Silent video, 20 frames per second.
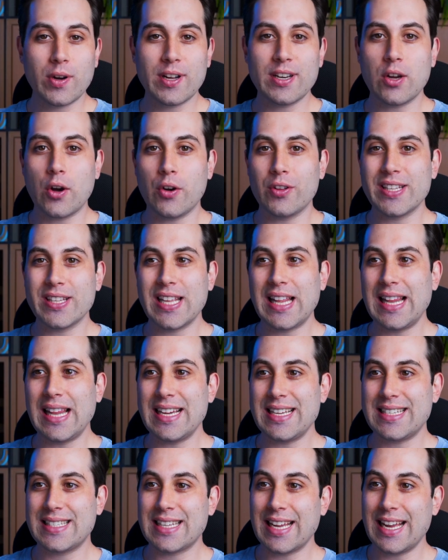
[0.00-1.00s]
one on the
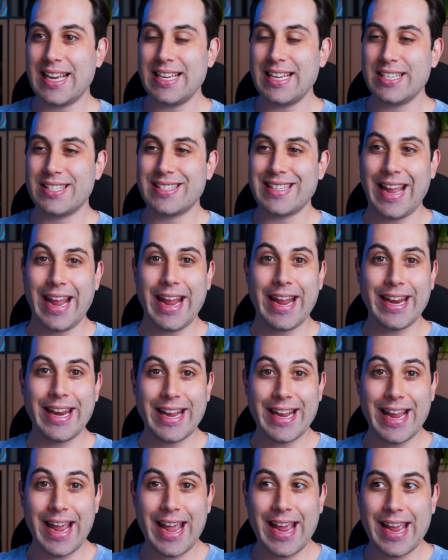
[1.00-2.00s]
list is
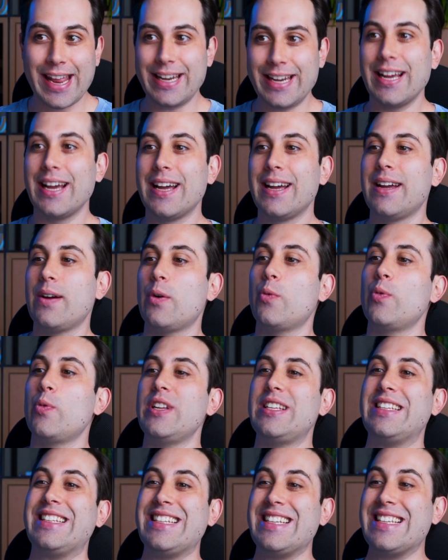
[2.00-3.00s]
N8N
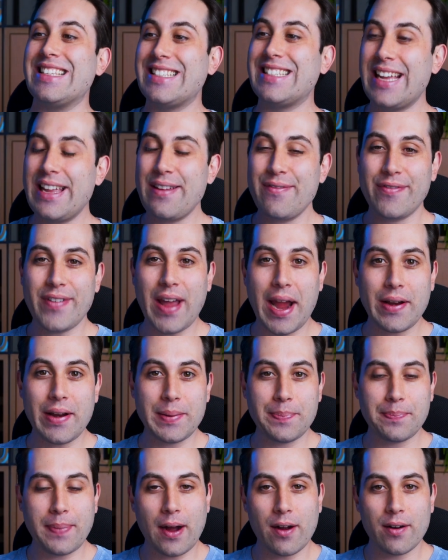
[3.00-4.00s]
which is a very
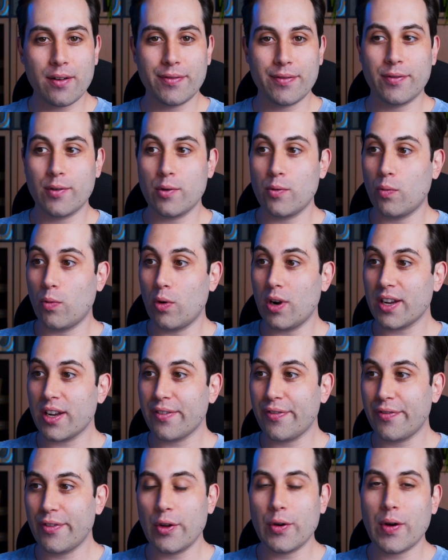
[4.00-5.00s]
powerful
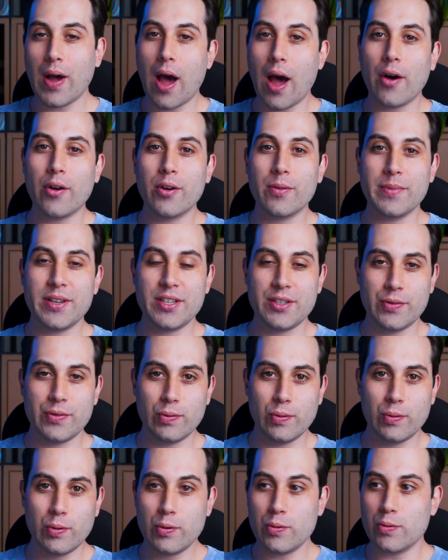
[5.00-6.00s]
workflow
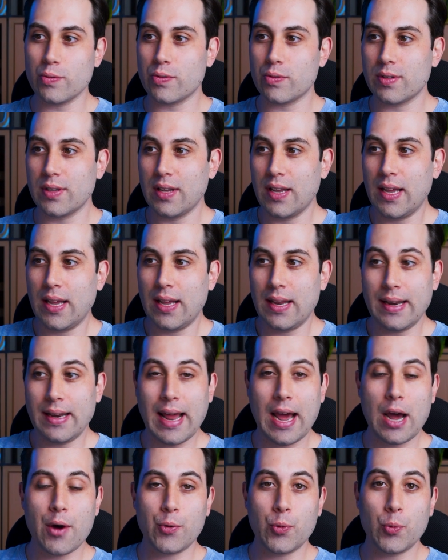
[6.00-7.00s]
automation tools
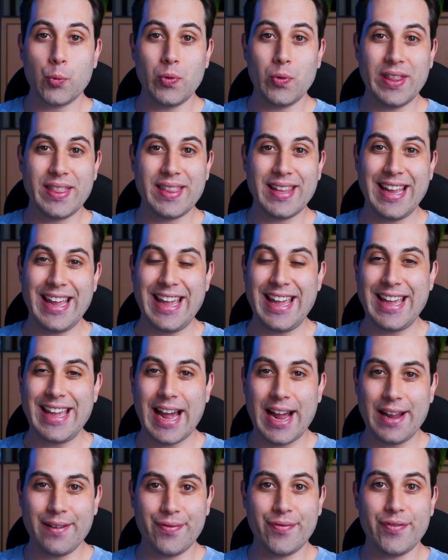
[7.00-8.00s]
now with
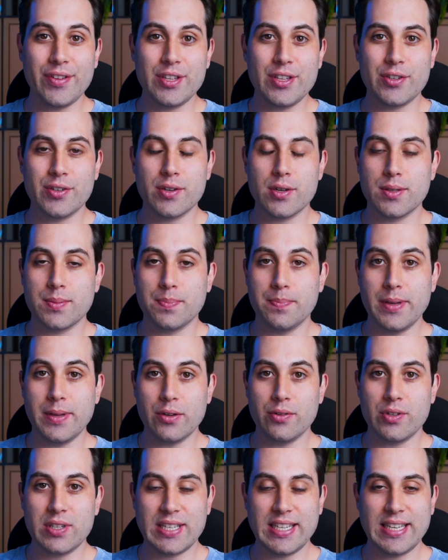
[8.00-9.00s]
AI features
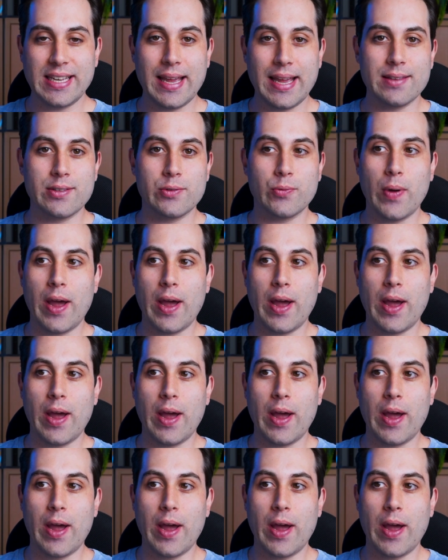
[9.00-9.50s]
built in as